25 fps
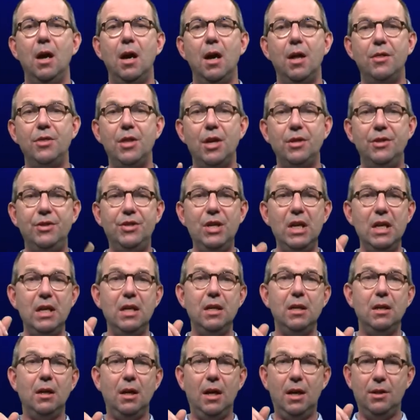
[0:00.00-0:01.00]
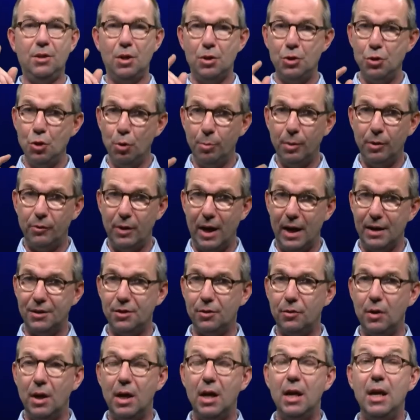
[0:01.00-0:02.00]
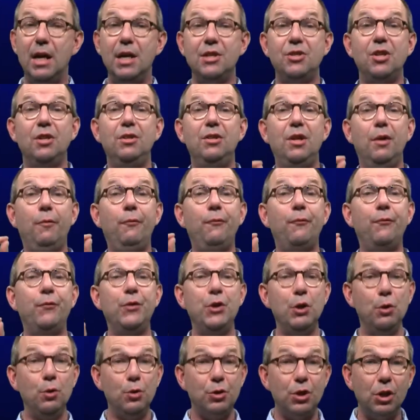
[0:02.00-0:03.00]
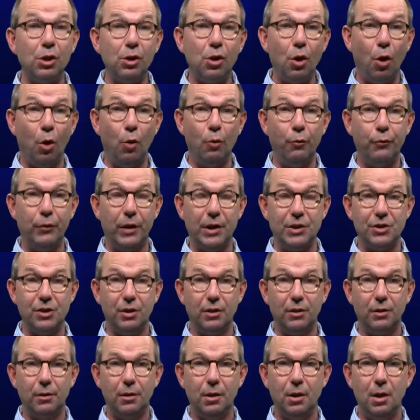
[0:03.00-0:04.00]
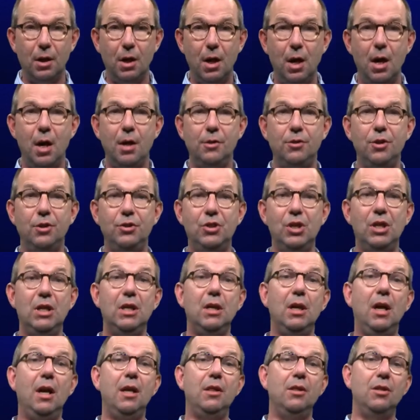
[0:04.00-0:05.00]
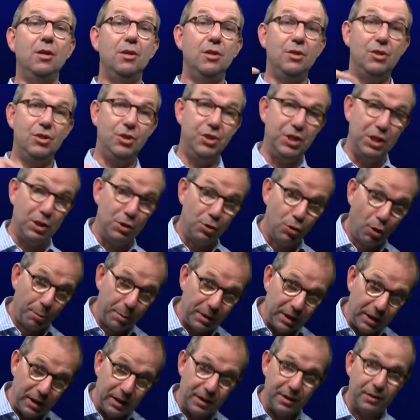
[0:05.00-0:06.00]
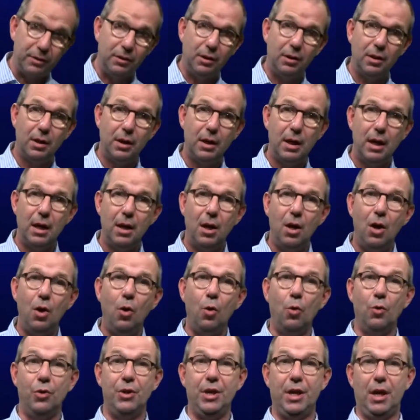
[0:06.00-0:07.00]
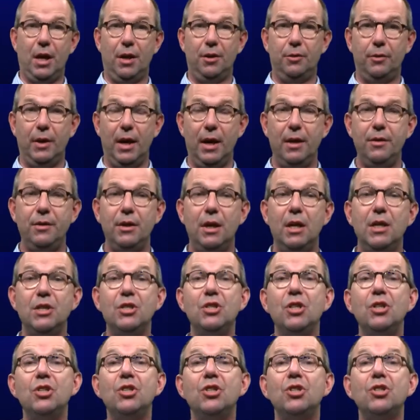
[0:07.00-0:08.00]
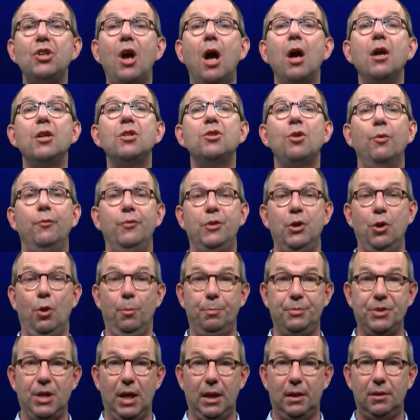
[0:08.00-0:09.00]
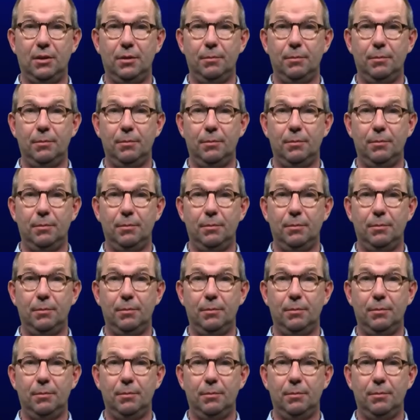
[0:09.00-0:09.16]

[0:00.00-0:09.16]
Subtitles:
The d in the numerator is the diffusion coefficient. The d in the denominator, on the other hand, is the size of the object.